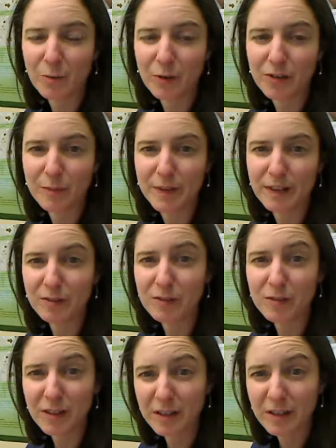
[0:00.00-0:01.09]
what should be
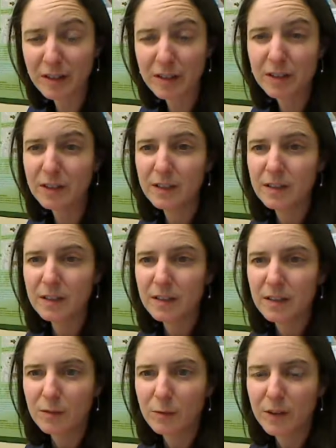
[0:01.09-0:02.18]
included
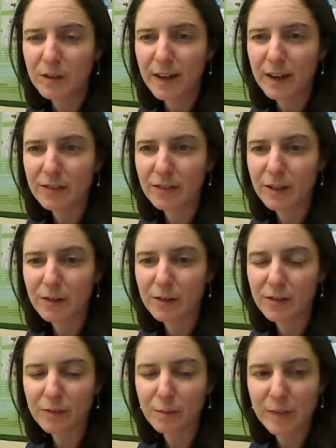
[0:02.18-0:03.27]
when you actually go to
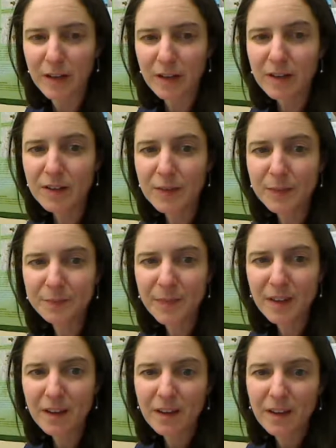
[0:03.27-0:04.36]
submit it.
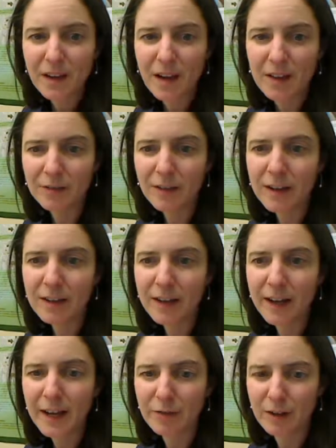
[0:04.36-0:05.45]
And then finally, I
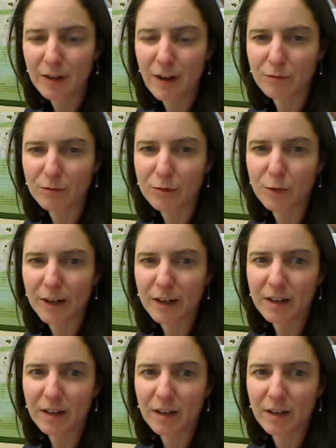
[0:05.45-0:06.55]
have a rubric
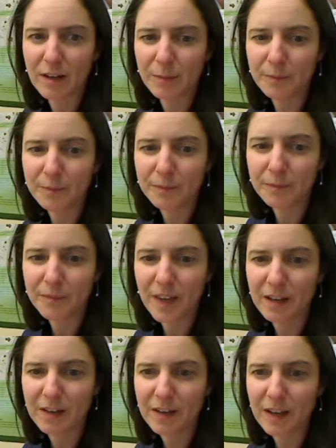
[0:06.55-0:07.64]

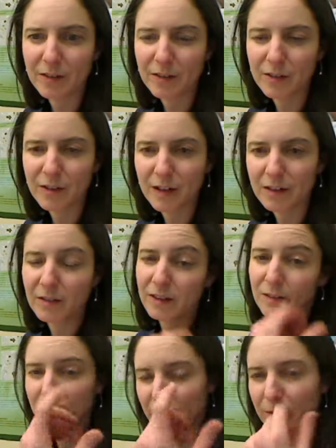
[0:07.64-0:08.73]
at the end, so you can get, like,
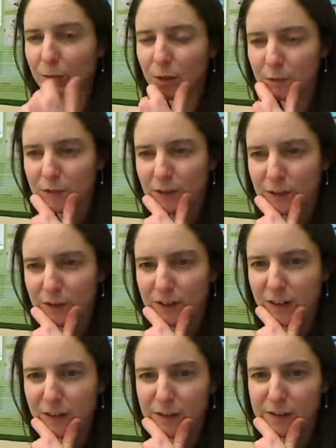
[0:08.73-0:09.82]
with the problem sets, you can
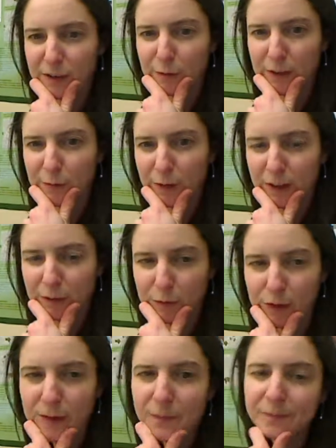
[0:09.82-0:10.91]
get an idea of what I'm looking
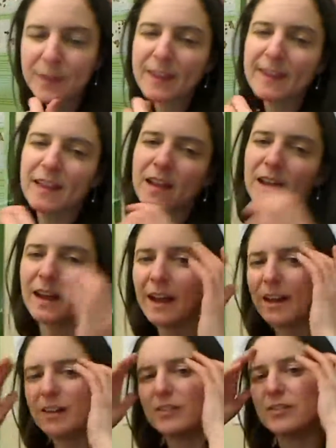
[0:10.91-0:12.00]
for.
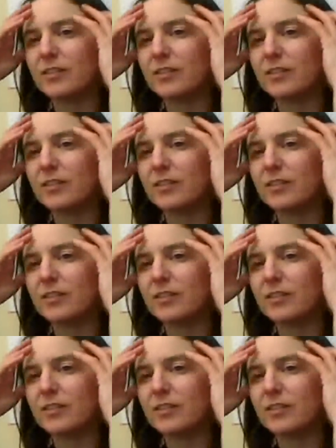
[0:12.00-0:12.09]
And